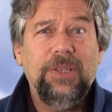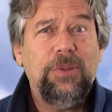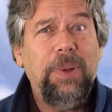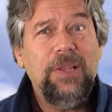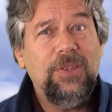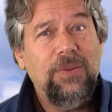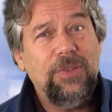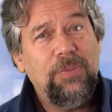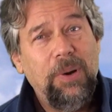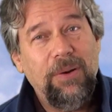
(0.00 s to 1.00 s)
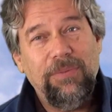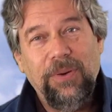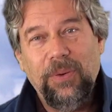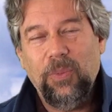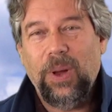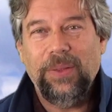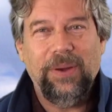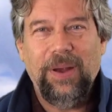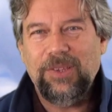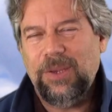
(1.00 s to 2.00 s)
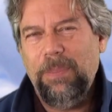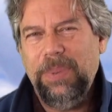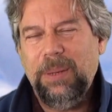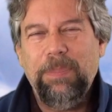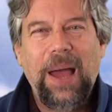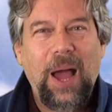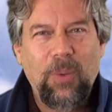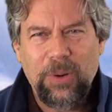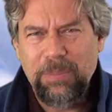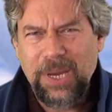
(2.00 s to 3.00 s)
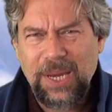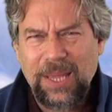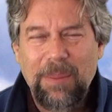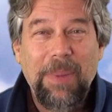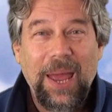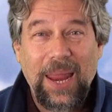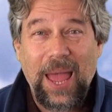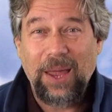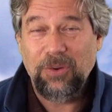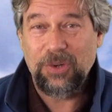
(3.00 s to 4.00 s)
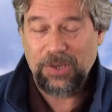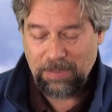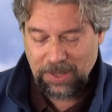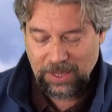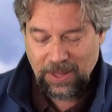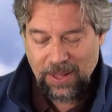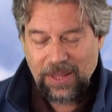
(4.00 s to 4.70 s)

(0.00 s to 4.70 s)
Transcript: expensive smartphone while they're at some big power meeting in Manhattan or something.